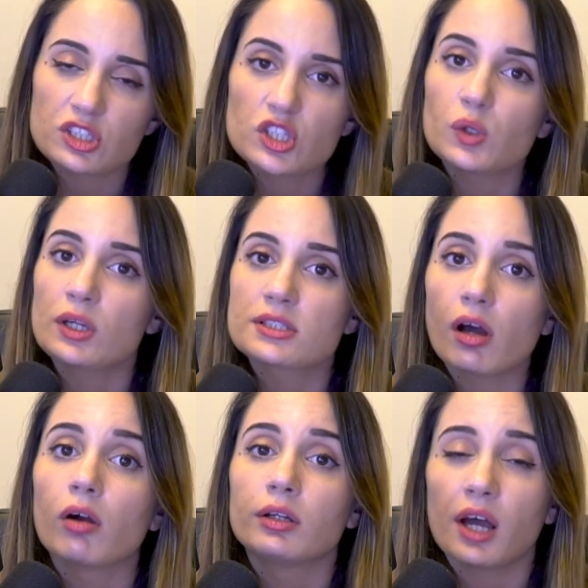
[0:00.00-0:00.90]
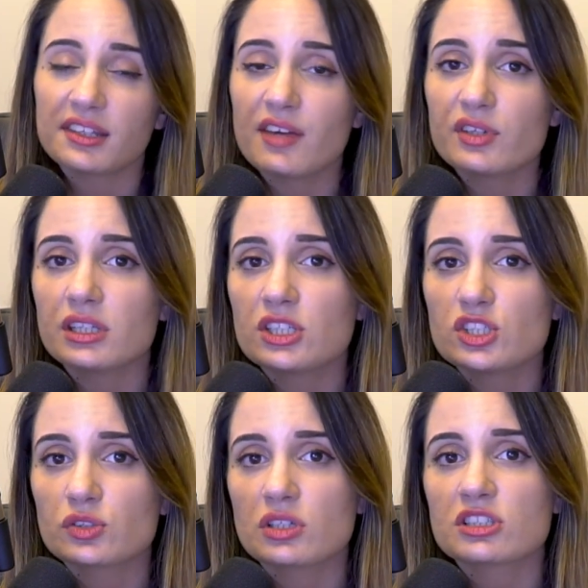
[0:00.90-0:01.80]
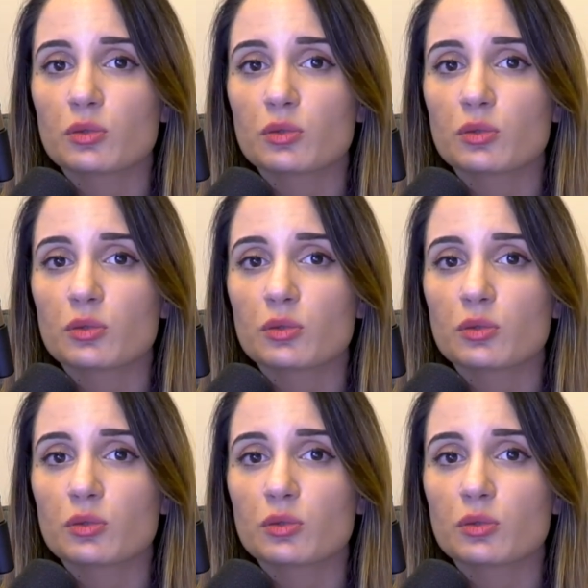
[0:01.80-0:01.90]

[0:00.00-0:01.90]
insurance or not having the insurance,